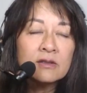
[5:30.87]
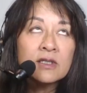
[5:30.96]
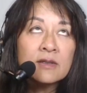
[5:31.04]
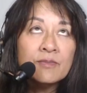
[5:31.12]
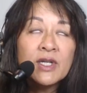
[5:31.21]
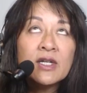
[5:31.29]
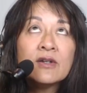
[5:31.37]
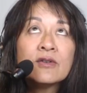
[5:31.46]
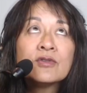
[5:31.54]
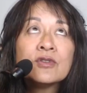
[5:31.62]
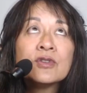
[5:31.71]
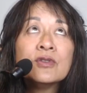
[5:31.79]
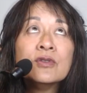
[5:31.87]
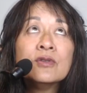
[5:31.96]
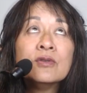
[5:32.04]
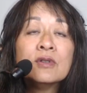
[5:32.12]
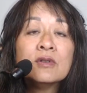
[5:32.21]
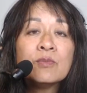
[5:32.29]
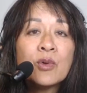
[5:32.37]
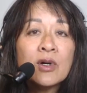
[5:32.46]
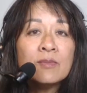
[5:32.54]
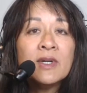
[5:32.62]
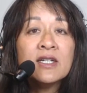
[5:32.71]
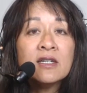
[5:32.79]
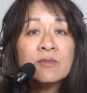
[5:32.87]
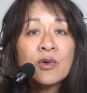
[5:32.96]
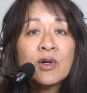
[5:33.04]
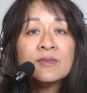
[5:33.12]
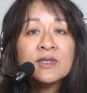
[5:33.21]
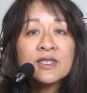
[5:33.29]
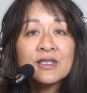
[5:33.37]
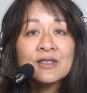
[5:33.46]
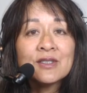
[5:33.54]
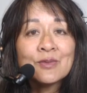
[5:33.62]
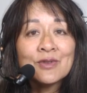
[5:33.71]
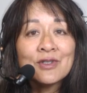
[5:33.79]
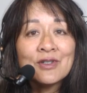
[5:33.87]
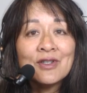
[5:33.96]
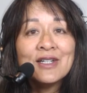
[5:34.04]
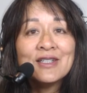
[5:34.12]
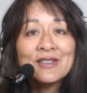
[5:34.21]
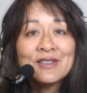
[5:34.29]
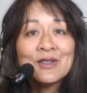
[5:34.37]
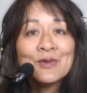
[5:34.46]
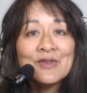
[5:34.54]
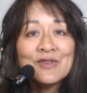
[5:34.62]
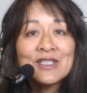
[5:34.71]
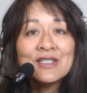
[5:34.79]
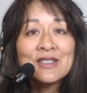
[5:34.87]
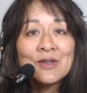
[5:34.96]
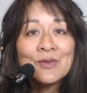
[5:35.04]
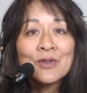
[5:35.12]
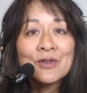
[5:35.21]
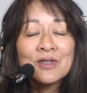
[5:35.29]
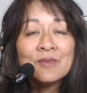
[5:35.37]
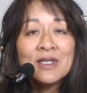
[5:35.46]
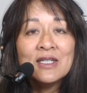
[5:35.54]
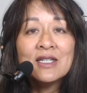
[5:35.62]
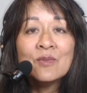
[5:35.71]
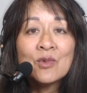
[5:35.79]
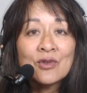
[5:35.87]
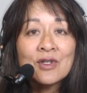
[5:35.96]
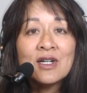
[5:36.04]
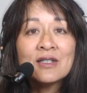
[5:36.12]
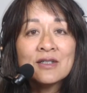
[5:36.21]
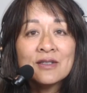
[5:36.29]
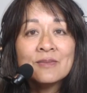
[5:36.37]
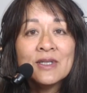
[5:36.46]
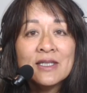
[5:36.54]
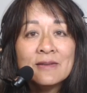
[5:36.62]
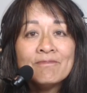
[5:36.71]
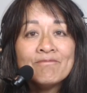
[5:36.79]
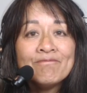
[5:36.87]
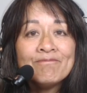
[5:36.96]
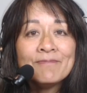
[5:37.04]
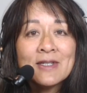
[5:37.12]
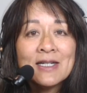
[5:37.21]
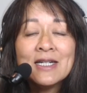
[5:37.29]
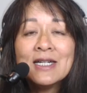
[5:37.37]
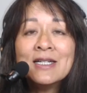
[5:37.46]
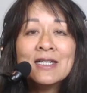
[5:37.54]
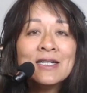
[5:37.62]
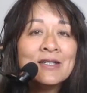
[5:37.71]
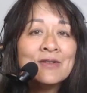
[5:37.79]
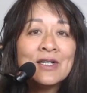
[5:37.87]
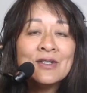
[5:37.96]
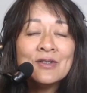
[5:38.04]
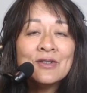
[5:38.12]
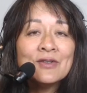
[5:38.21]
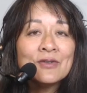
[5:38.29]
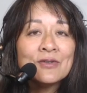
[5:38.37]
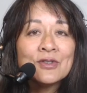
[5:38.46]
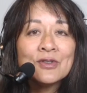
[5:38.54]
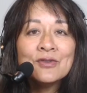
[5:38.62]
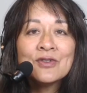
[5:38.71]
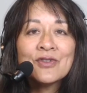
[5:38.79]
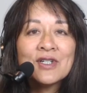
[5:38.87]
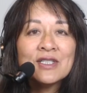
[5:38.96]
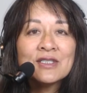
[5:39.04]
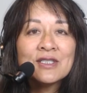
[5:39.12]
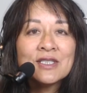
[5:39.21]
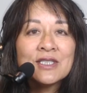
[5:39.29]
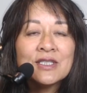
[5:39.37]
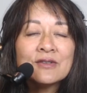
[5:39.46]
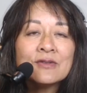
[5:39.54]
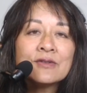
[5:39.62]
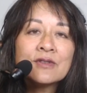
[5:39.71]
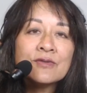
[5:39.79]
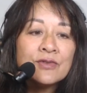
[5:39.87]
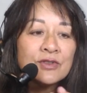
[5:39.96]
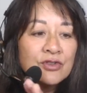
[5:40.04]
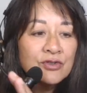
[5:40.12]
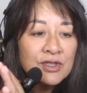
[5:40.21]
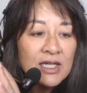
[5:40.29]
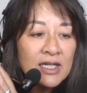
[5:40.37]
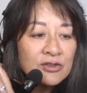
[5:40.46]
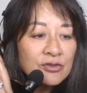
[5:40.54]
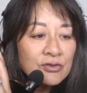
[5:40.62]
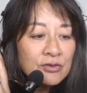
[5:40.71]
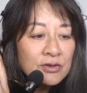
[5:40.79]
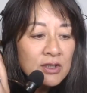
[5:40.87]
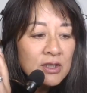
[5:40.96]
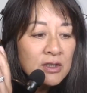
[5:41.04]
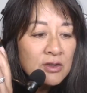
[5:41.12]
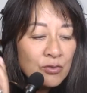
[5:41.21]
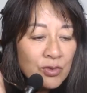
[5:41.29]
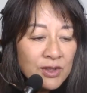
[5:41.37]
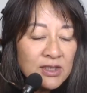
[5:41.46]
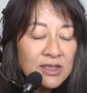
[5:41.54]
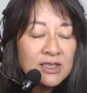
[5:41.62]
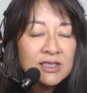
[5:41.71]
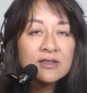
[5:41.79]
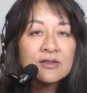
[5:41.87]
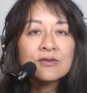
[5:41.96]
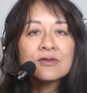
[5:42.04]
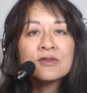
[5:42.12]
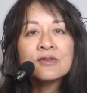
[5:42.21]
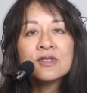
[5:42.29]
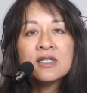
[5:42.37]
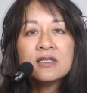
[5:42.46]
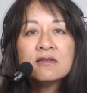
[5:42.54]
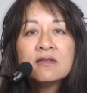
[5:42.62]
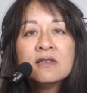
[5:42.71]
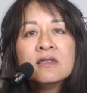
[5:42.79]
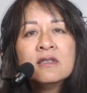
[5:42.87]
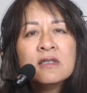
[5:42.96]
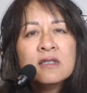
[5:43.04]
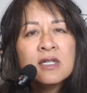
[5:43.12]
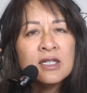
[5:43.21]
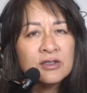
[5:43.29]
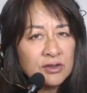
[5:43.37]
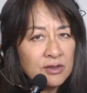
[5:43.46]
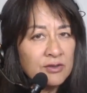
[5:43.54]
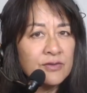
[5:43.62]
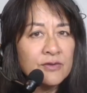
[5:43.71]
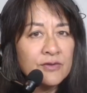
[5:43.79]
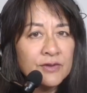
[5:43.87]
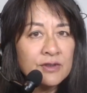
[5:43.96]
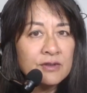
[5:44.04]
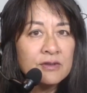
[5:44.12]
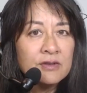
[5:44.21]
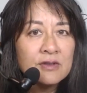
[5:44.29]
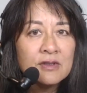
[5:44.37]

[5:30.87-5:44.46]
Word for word: compare to making promises with clients that we've said that we're going to meet and we're not going to meet? Mm-hmm. I don't know. There's two different kinds of standards of which the actual written standards do not actually fulfill.